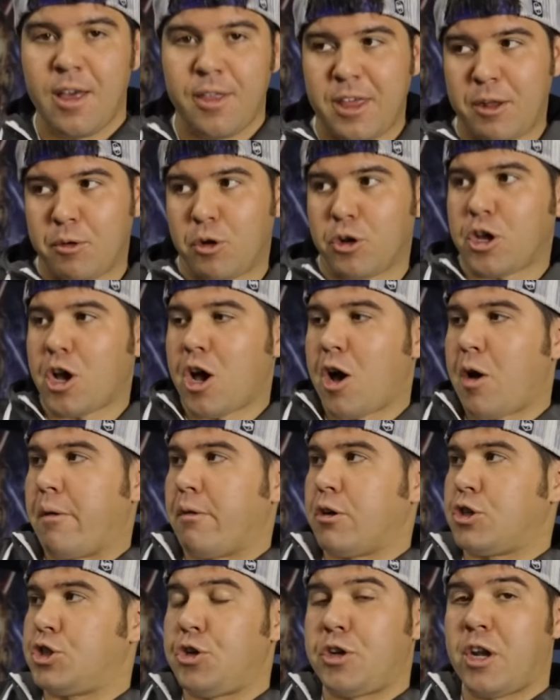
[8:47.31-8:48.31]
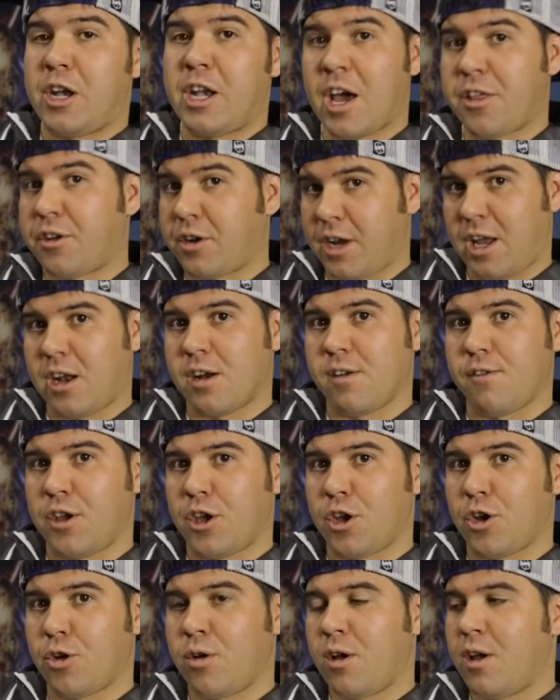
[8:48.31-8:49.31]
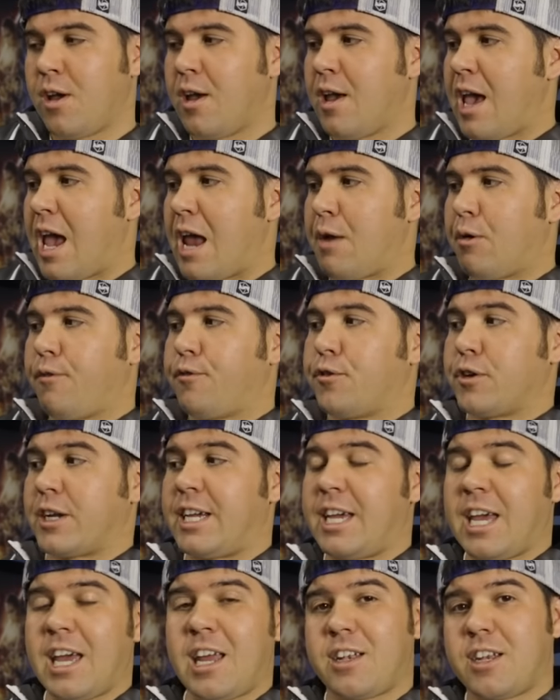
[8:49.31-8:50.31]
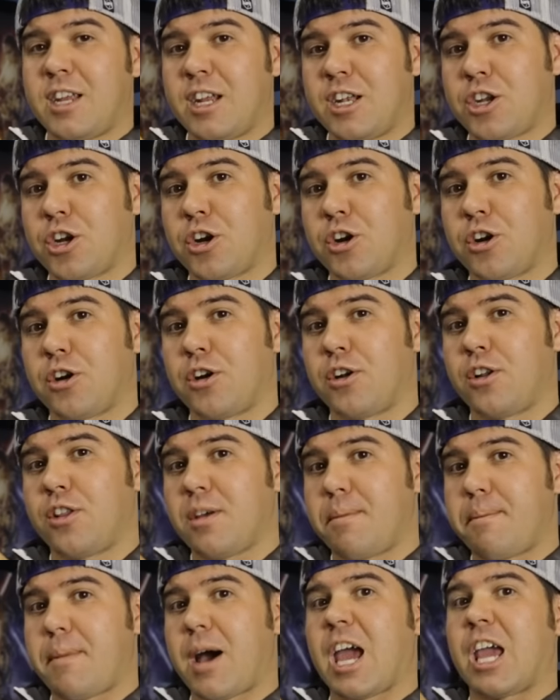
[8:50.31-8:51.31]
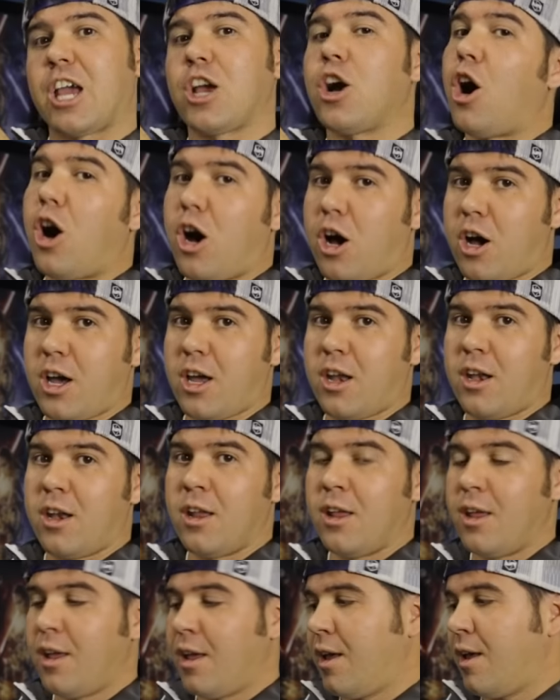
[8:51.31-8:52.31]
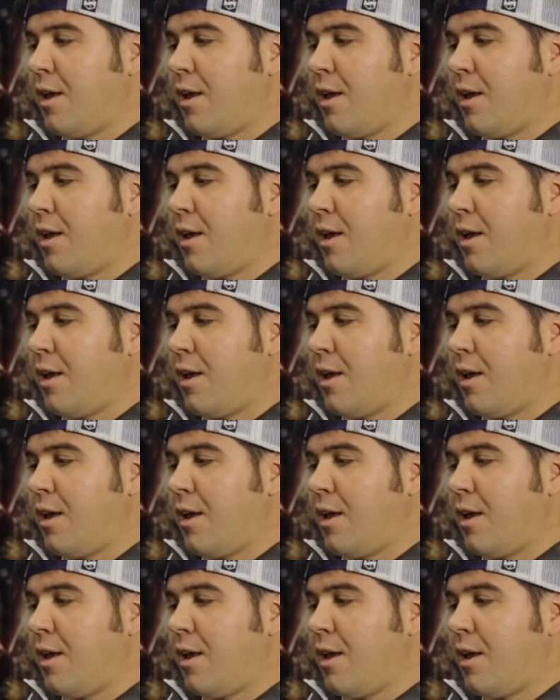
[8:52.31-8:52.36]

then we'll go and we'll shoot another interview and we'll forget to turn the mic on.